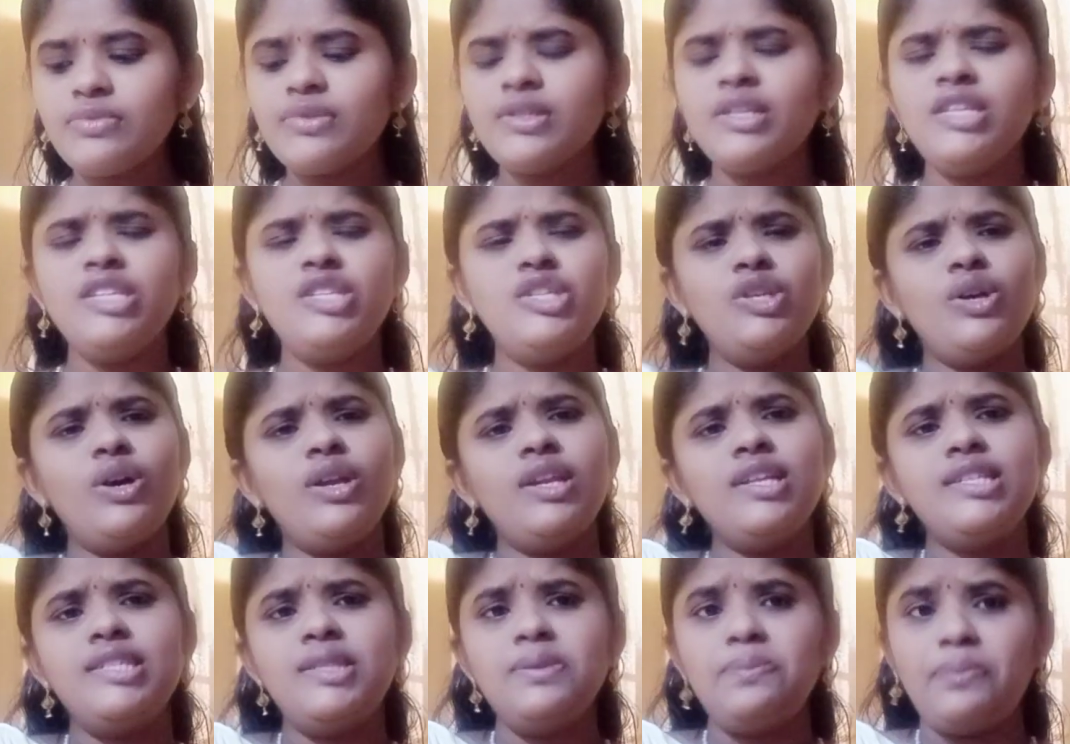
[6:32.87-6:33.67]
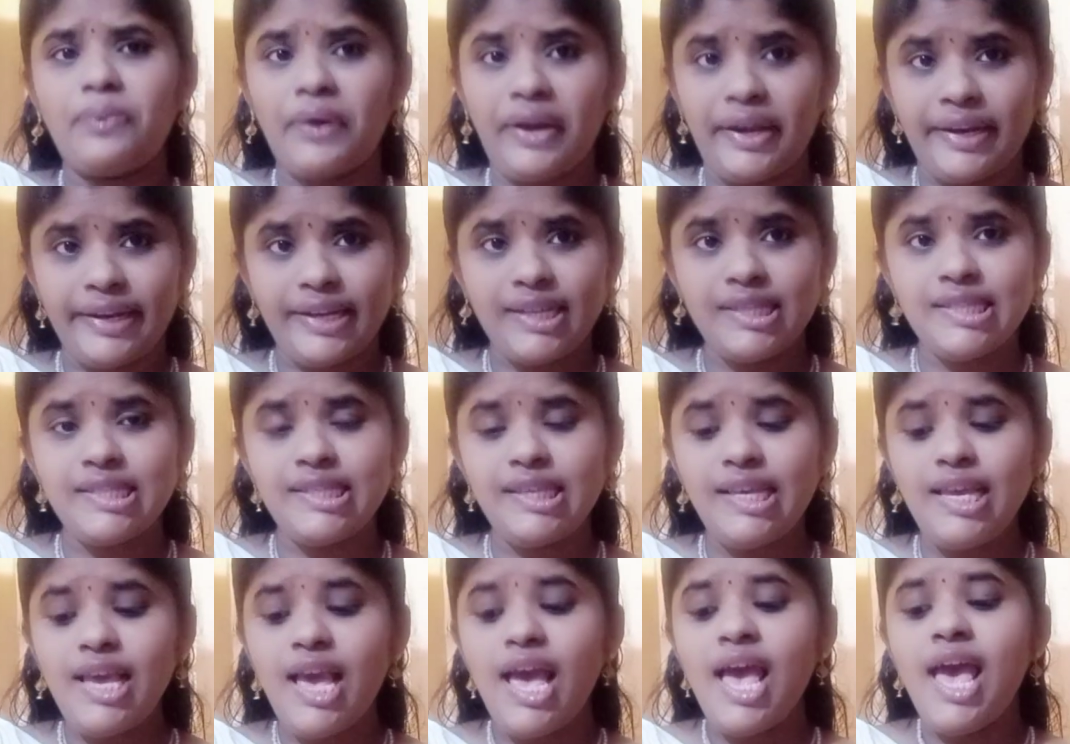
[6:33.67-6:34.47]
Etiology:
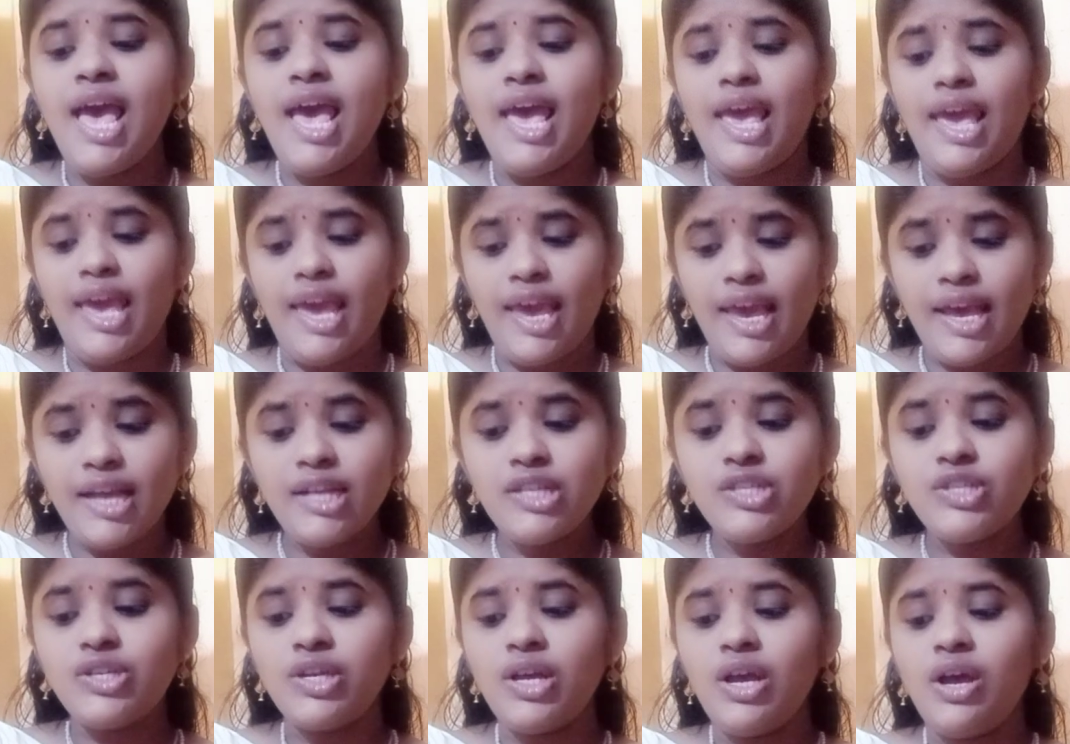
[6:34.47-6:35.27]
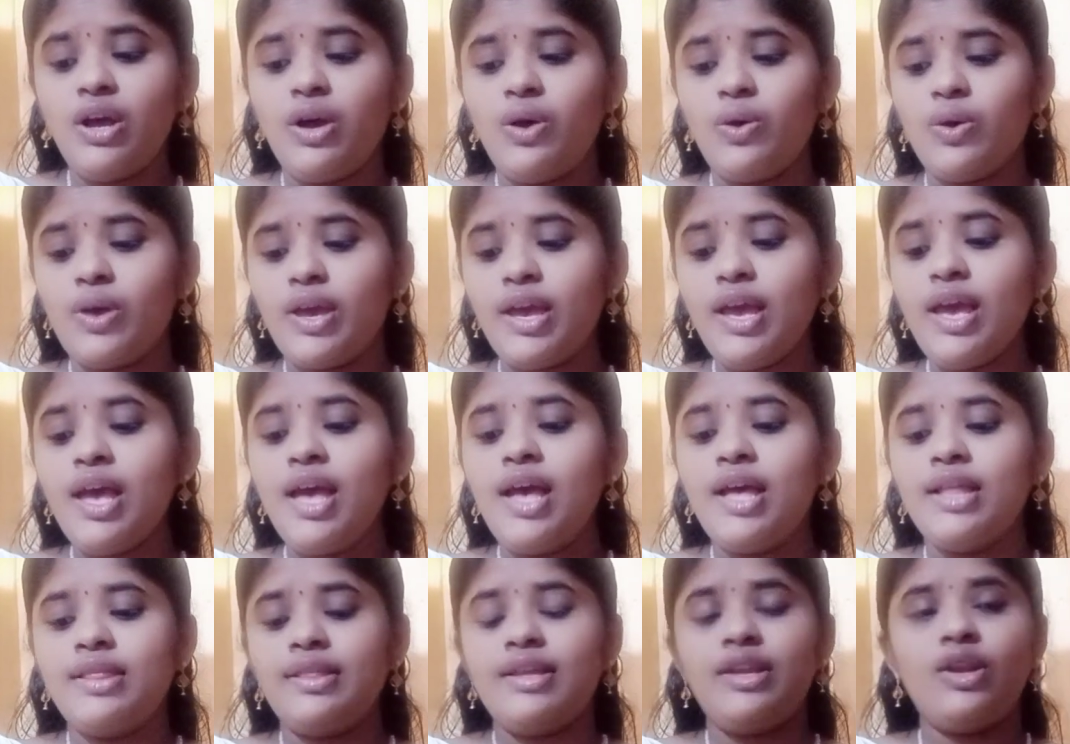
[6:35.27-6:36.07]
pregnancy, age, okay,
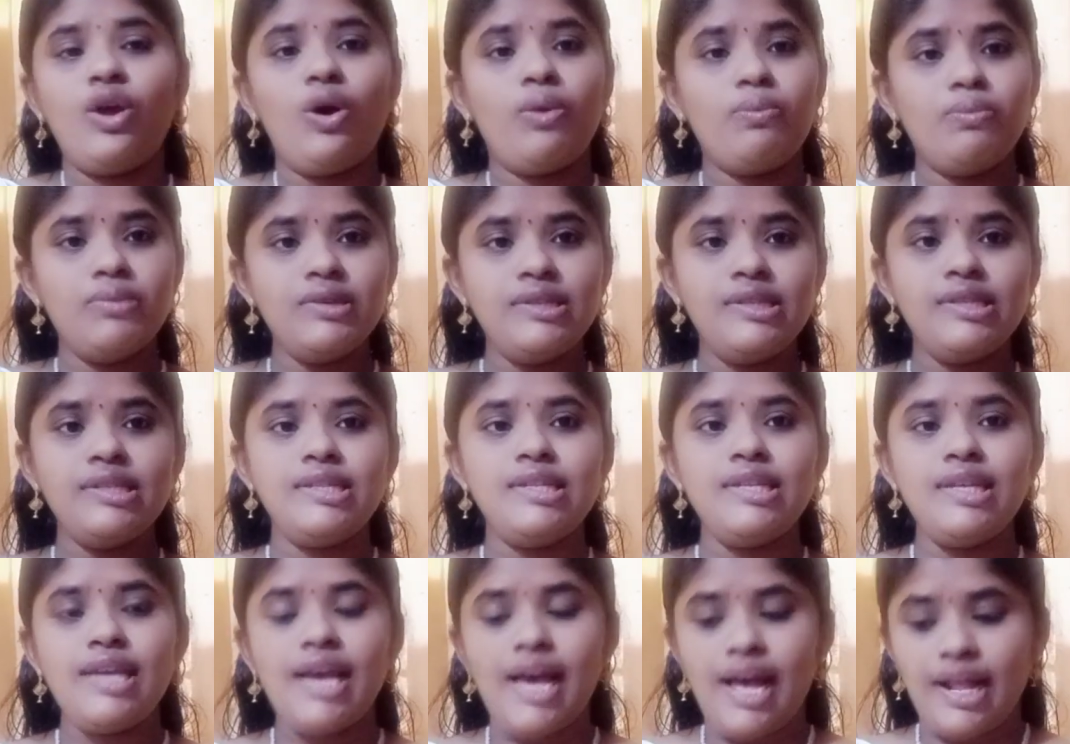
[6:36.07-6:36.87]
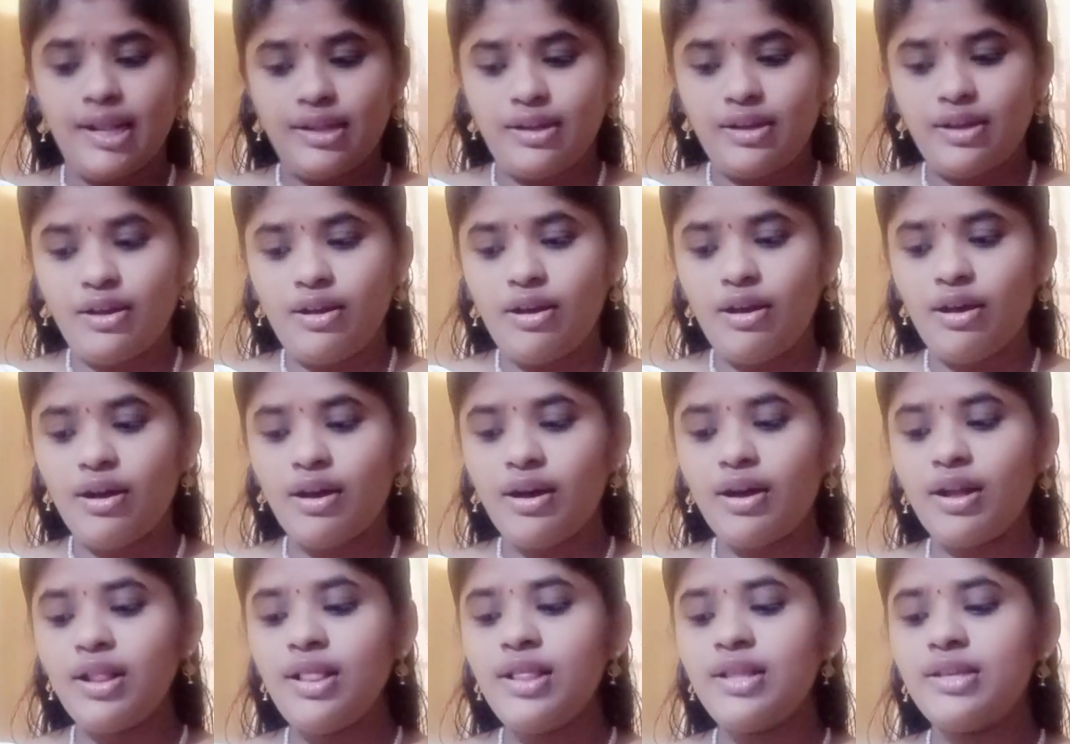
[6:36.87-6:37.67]
then obesity,
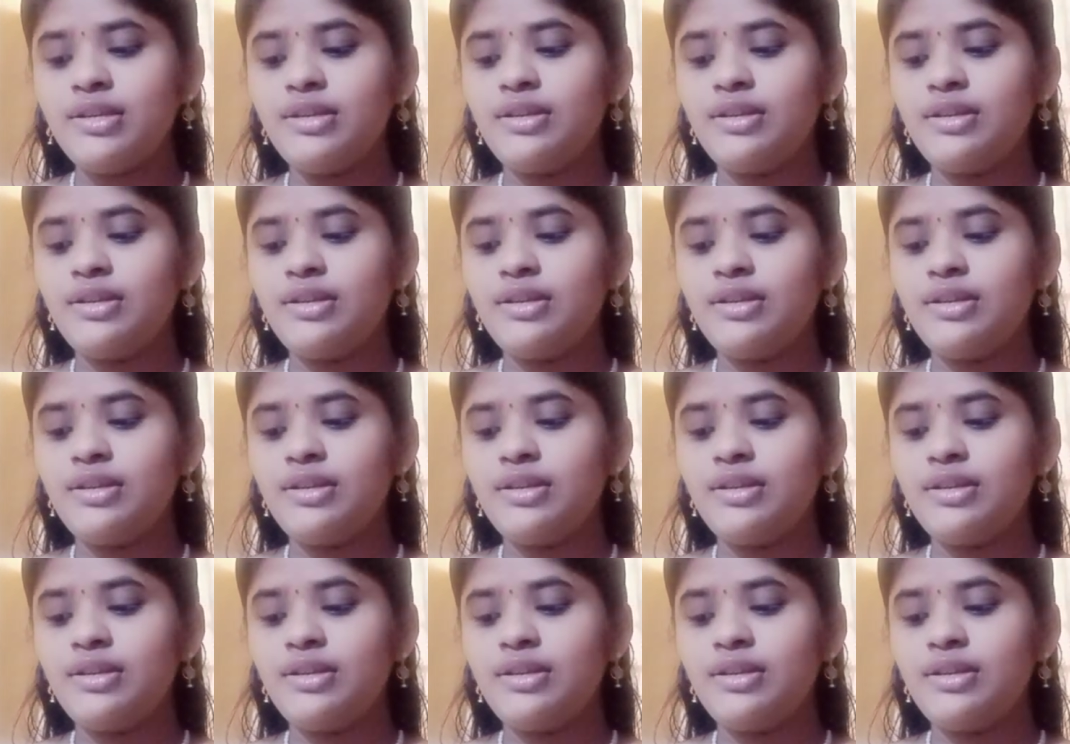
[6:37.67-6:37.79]
alcohol